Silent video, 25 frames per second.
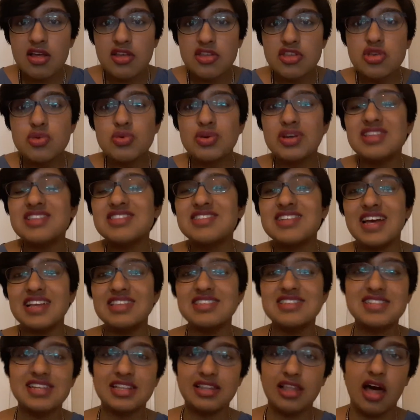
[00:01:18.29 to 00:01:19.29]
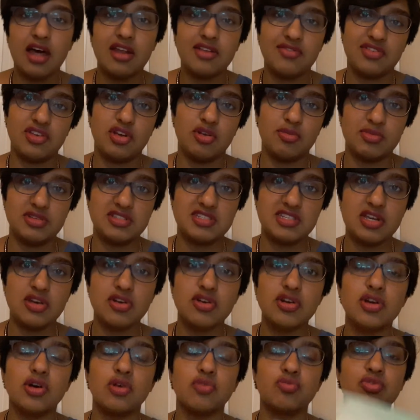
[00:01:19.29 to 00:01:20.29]
you condense a lot of your
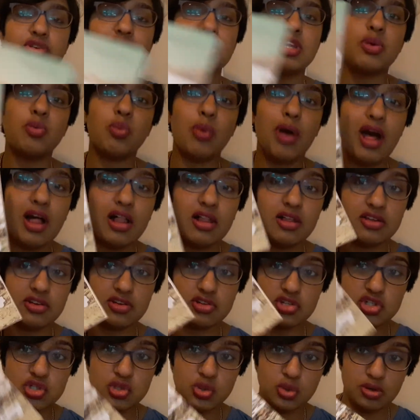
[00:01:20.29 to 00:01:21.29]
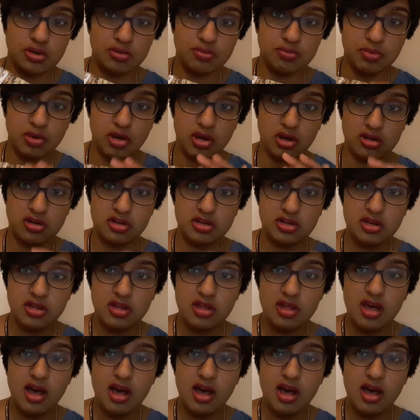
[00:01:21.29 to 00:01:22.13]
material really well in a short book.